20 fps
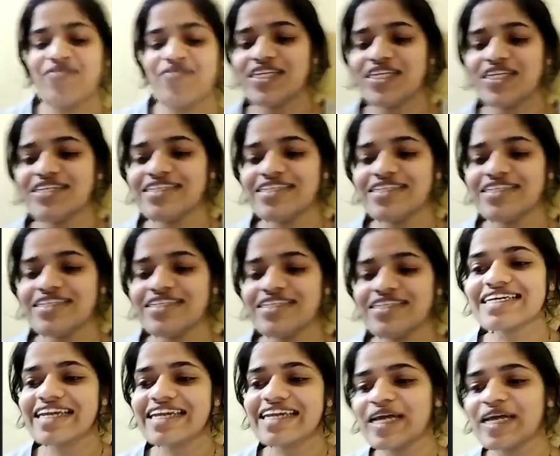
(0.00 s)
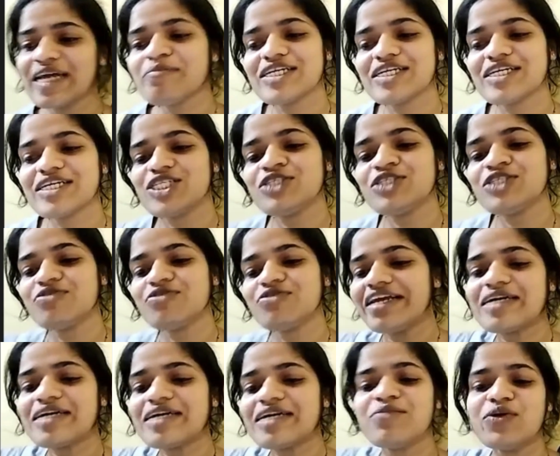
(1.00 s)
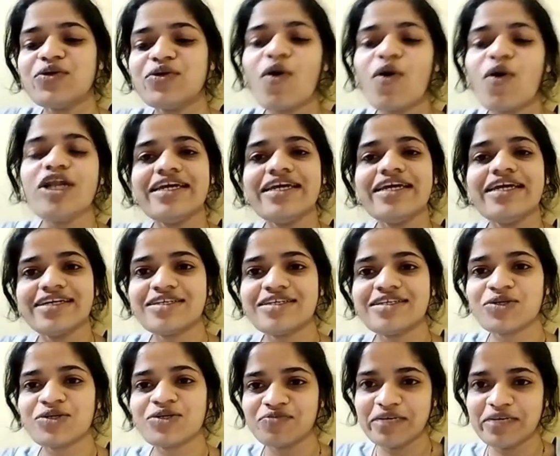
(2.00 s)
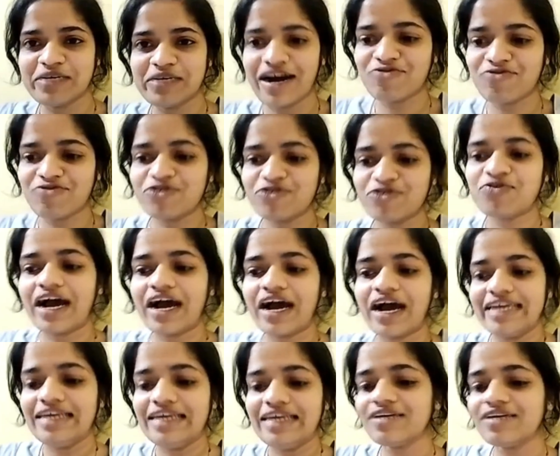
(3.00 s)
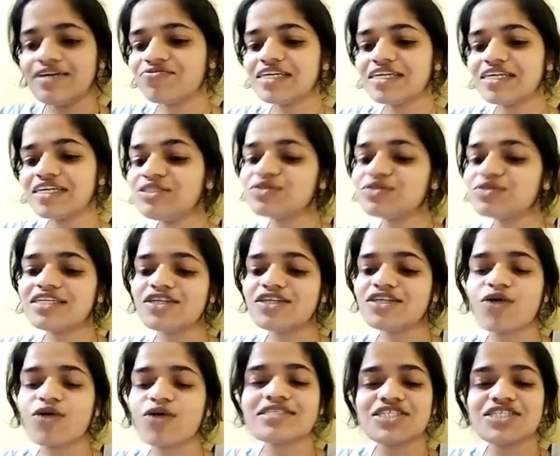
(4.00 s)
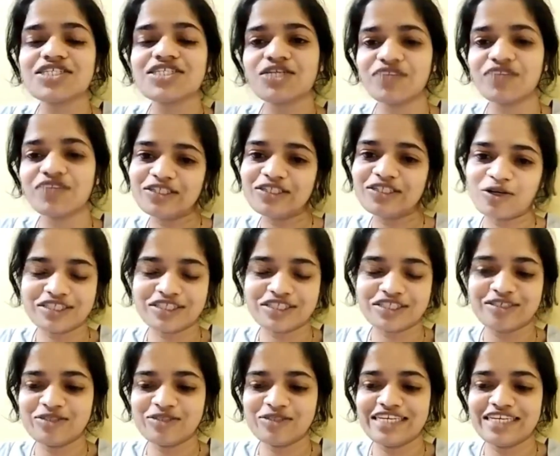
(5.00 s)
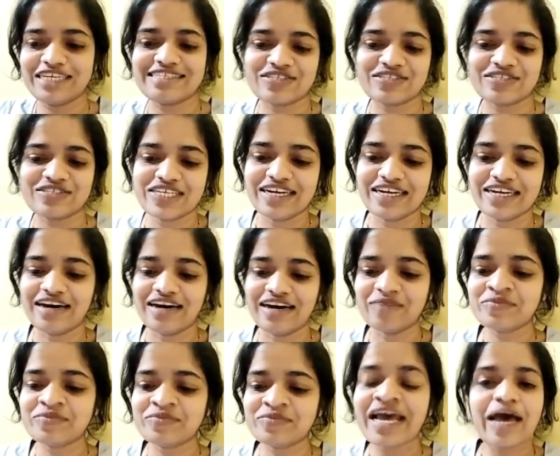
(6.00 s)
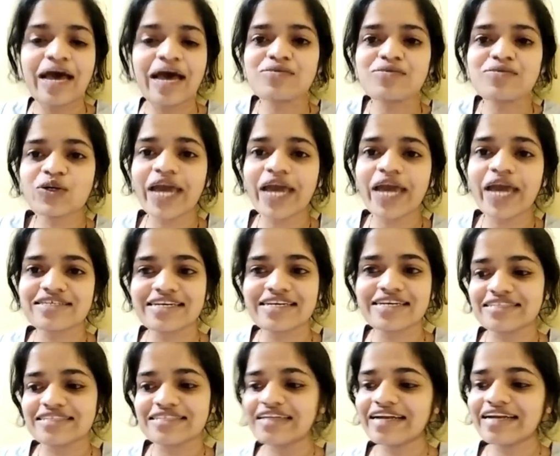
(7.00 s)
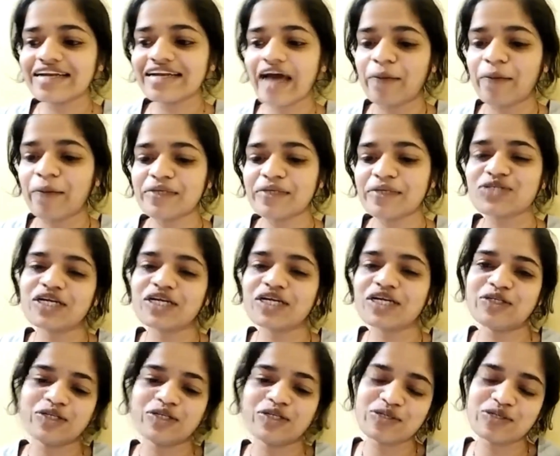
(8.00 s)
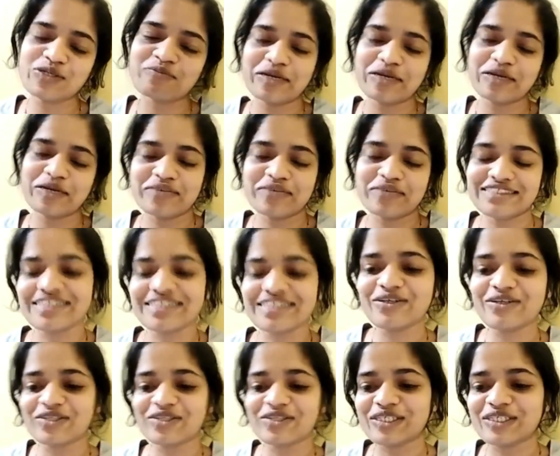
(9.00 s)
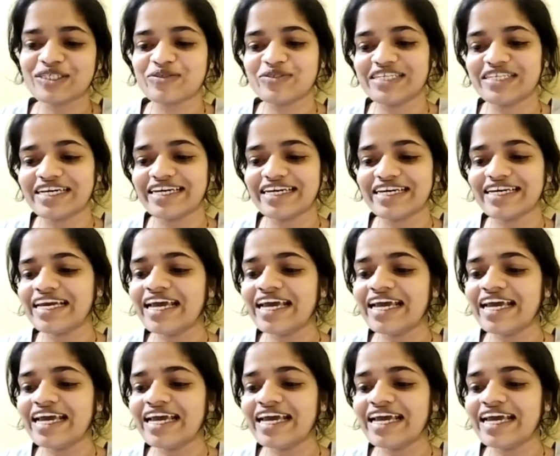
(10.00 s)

everyone. It's a great pleasure to welcome you all here on behalf of IEFR to the talk session with Dr. Uday Saxena. I'm so excited and happy to introduce my mentor, Dr. Uday.